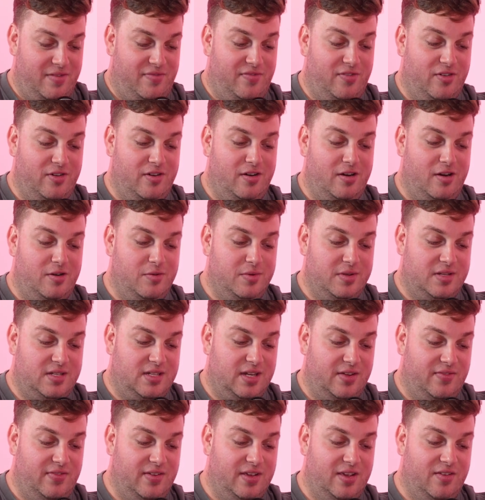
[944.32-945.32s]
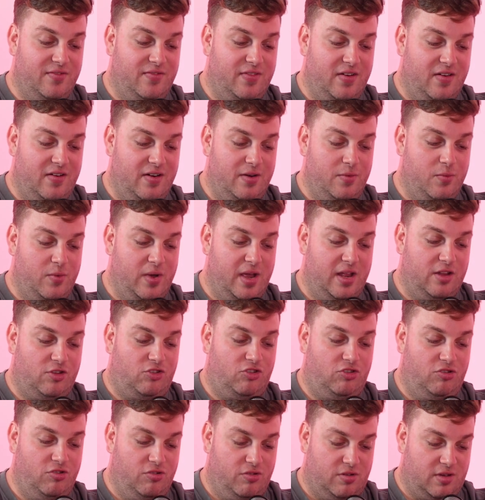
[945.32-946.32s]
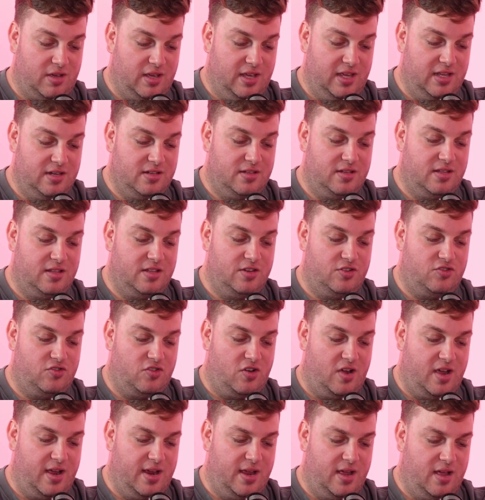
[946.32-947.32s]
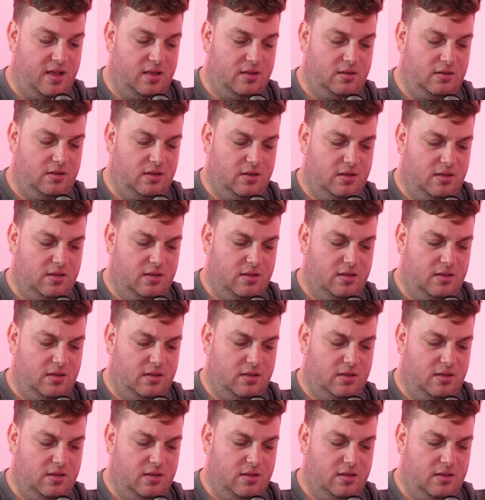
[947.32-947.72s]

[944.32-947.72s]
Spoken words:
4-year-old was stuffing a very wet chook into the dryer.